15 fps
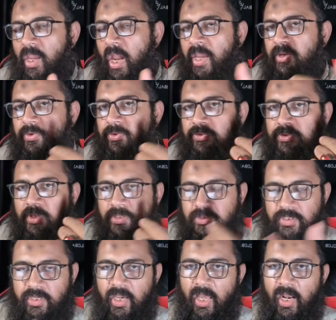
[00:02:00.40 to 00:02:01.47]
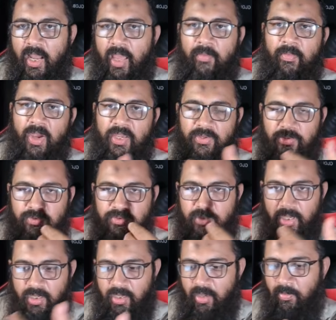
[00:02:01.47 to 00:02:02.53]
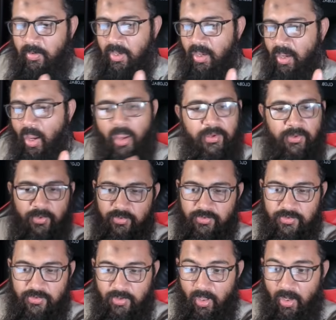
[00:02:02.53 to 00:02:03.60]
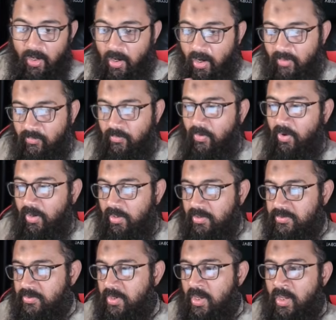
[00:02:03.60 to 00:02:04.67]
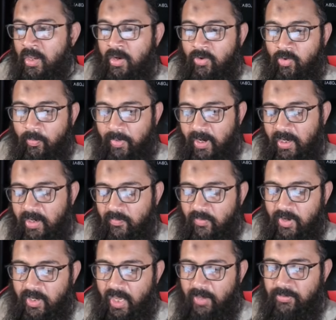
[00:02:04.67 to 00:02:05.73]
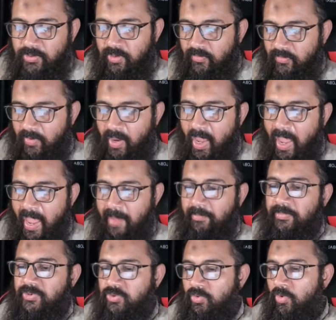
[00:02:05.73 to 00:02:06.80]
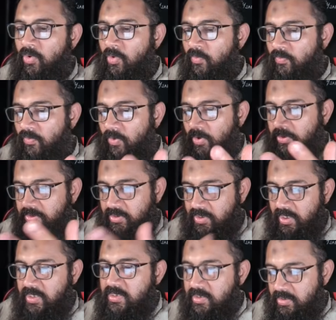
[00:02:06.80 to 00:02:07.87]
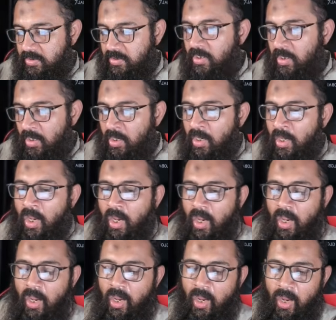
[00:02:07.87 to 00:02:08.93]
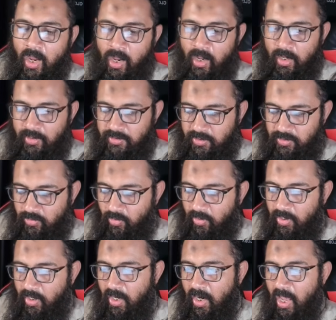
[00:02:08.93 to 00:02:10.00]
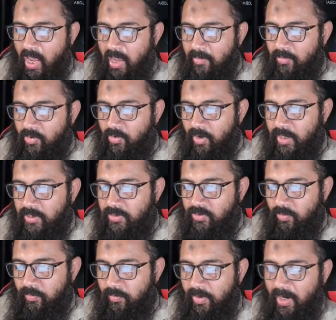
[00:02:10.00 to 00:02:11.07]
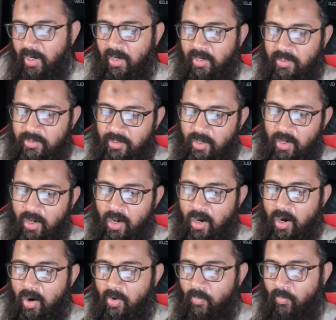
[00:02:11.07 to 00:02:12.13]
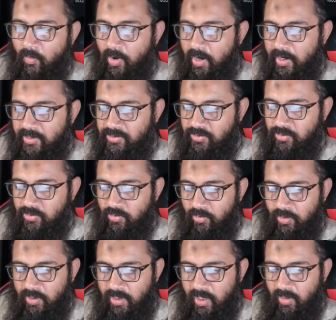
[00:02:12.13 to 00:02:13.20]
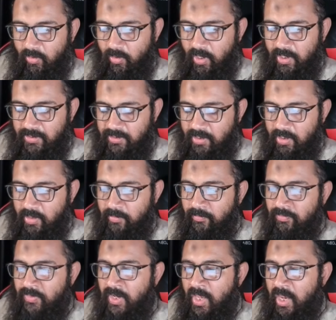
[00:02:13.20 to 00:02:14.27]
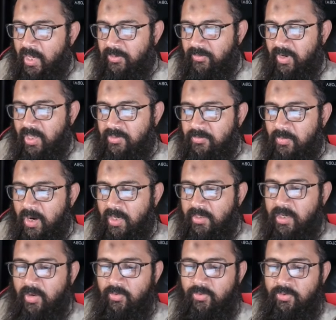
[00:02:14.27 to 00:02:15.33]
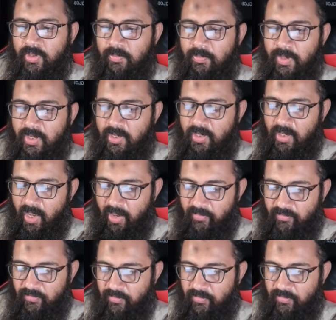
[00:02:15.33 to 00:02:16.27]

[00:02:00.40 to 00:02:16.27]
I use the GLM, I use the Kimi. I used a lot of models to build different types of apps. So for this tutorial, I'm going to build words to token calculator as well as Markdown-to-PDF